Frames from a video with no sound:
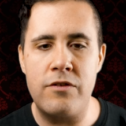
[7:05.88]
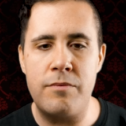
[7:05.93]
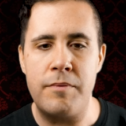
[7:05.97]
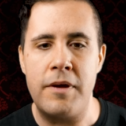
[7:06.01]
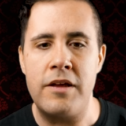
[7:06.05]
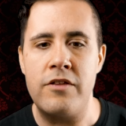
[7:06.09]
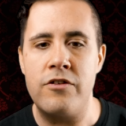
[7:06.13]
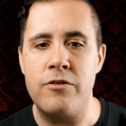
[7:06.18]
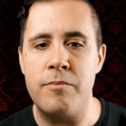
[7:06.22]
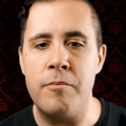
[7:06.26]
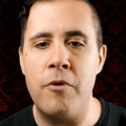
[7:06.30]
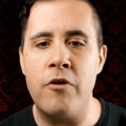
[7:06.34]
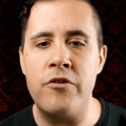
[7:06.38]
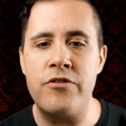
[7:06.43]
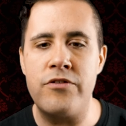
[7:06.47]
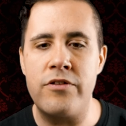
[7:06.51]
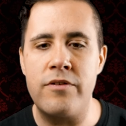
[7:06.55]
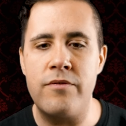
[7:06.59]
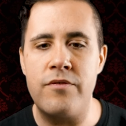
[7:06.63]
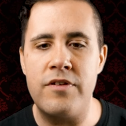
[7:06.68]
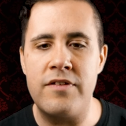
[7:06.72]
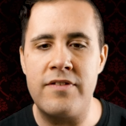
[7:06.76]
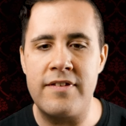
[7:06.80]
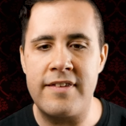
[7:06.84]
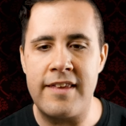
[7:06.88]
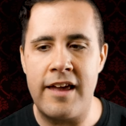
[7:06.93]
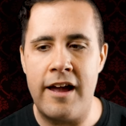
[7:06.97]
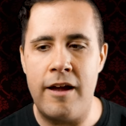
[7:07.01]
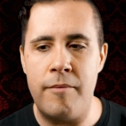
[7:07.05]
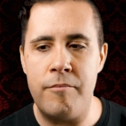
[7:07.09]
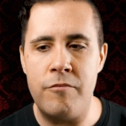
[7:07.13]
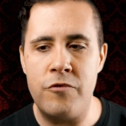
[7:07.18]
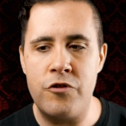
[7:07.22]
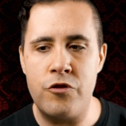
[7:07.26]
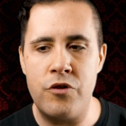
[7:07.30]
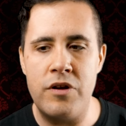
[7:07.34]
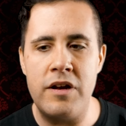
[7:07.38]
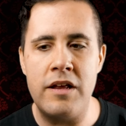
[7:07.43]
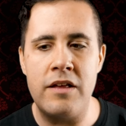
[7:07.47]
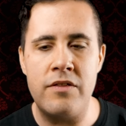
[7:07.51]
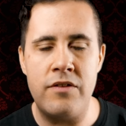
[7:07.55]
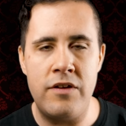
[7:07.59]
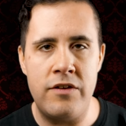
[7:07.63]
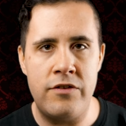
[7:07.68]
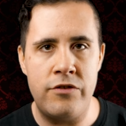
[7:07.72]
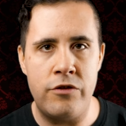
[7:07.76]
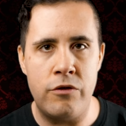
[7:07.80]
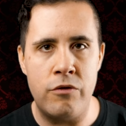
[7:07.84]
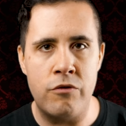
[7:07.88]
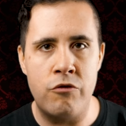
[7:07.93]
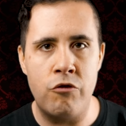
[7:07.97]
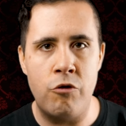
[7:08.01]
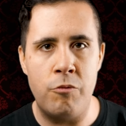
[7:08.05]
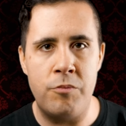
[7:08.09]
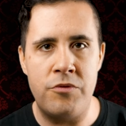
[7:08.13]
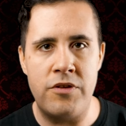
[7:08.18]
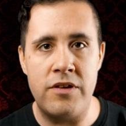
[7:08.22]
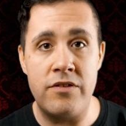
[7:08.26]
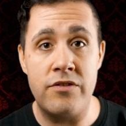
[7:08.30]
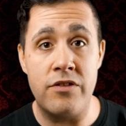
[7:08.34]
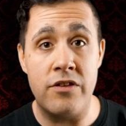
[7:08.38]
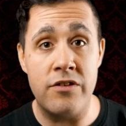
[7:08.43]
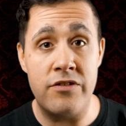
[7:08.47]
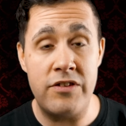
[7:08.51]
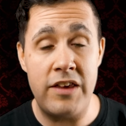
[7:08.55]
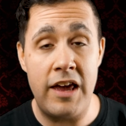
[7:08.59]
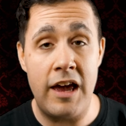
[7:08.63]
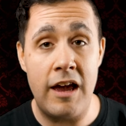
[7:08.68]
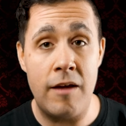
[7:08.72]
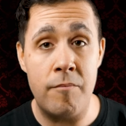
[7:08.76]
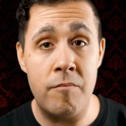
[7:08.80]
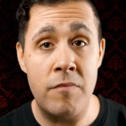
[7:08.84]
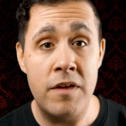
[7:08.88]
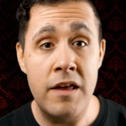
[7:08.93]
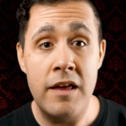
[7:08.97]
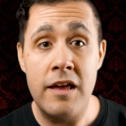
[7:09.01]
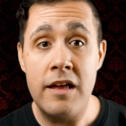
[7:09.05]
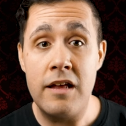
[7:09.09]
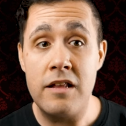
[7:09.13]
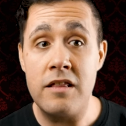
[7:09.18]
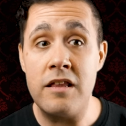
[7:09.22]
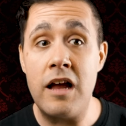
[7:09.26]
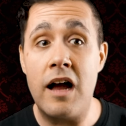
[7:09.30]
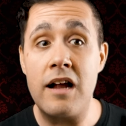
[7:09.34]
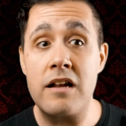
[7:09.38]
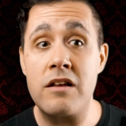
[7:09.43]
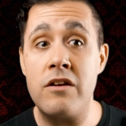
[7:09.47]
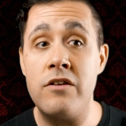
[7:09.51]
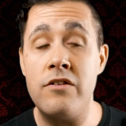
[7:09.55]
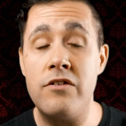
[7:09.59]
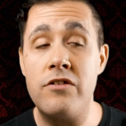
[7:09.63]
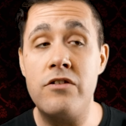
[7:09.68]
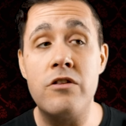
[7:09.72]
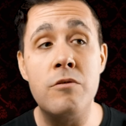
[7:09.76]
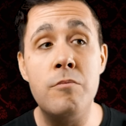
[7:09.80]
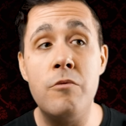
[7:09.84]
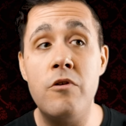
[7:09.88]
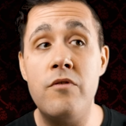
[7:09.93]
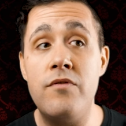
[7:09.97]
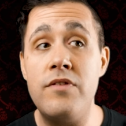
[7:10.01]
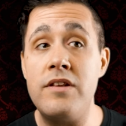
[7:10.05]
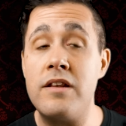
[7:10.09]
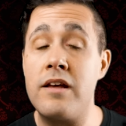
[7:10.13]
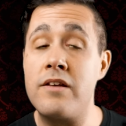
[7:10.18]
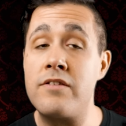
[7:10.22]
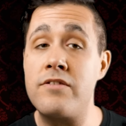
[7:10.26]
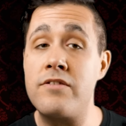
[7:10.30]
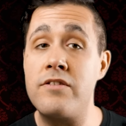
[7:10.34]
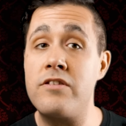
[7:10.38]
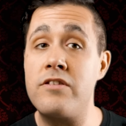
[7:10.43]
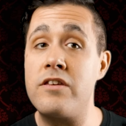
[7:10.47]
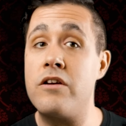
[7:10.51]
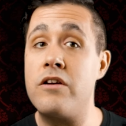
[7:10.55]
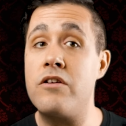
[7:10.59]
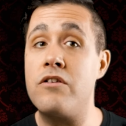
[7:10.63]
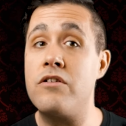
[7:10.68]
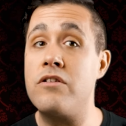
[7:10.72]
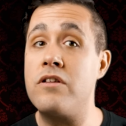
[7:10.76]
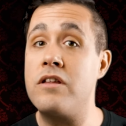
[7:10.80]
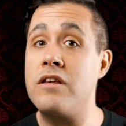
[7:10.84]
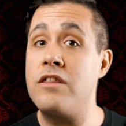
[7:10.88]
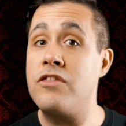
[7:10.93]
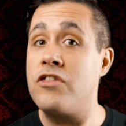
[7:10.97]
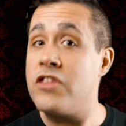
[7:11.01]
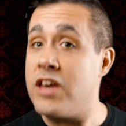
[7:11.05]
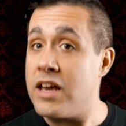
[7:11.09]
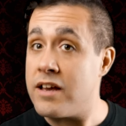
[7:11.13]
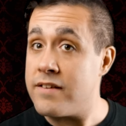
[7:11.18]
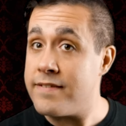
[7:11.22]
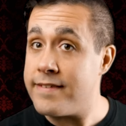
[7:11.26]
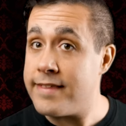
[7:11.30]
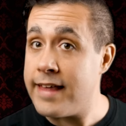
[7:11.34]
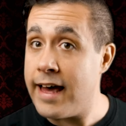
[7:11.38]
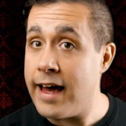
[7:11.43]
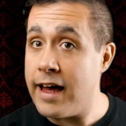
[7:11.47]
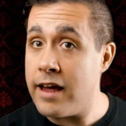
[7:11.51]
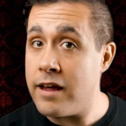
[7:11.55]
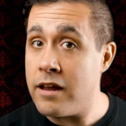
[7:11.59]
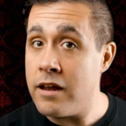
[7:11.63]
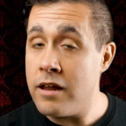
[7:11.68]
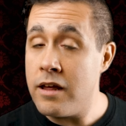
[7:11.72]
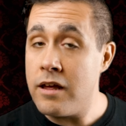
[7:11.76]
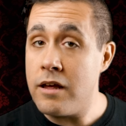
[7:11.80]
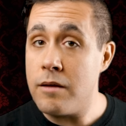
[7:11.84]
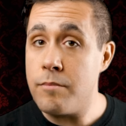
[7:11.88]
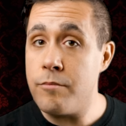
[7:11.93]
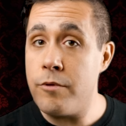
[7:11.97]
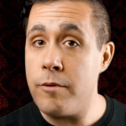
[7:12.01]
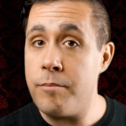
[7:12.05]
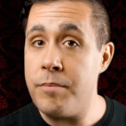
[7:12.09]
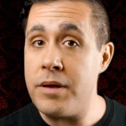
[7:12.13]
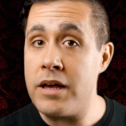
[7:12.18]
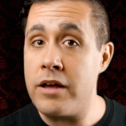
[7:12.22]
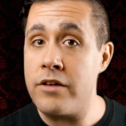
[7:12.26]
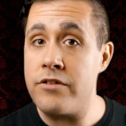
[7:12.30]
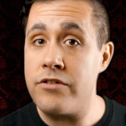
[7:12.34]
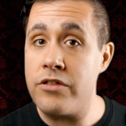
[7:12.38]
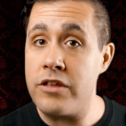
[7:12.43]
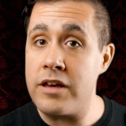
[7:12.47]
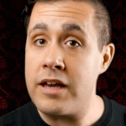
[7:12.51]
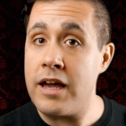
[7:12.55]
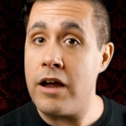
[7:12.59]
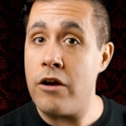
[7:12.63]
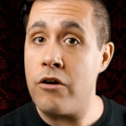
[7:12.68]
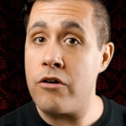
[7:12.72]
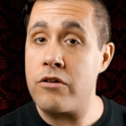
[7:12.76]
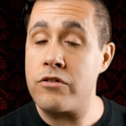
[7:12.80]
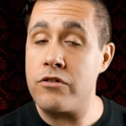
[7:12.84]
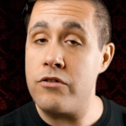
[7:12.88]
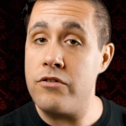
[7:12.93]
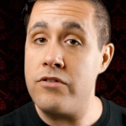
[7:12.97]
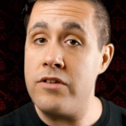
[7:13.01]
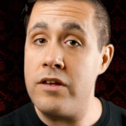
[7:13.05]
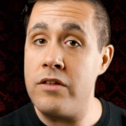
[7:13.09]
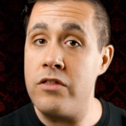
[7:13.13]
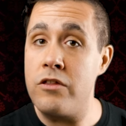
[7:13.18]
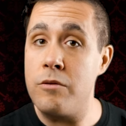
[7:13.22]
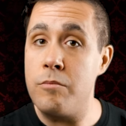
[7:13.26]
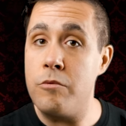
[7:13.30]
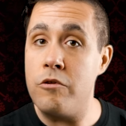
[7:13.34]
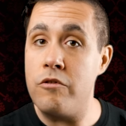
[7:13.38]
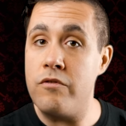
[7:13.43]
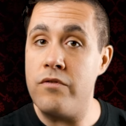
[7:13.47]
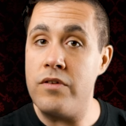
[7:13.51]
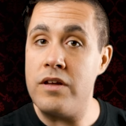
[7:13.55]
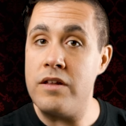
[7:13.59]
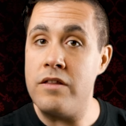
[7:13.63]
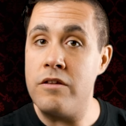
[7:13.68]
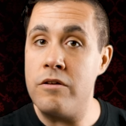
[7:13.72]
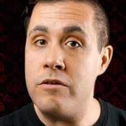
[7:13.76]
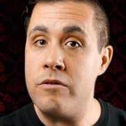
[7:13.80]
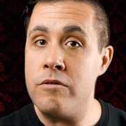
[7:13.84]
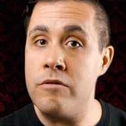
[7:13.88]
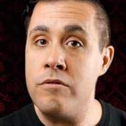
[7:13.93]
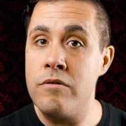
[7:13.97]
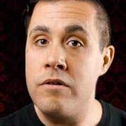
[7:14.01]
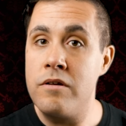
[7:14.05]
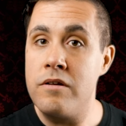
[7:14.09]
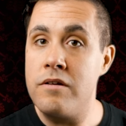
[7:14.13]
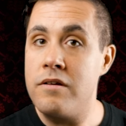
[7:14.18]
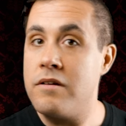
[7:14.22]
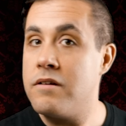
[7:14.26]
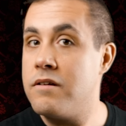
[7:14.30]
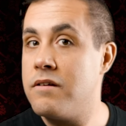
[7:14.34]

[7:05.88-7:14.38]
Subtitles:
spends most of its time treating these two groups as the same, not because the movie necessarily thinks that, but because the characters in the movie do.